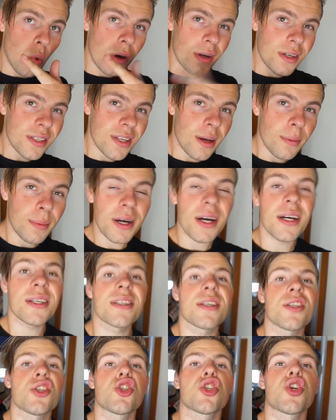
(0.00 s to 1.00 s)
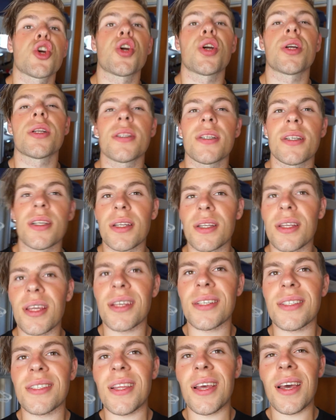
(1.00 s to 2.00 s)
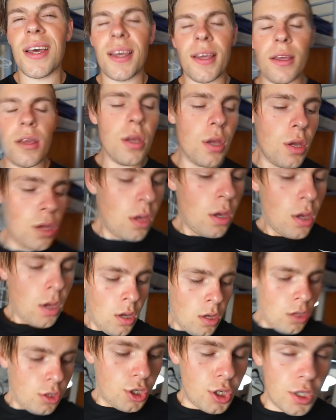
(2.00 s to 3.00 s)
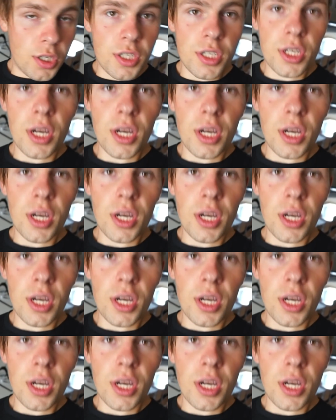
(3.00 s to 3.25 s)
what is up guys? It's currently the next day. Just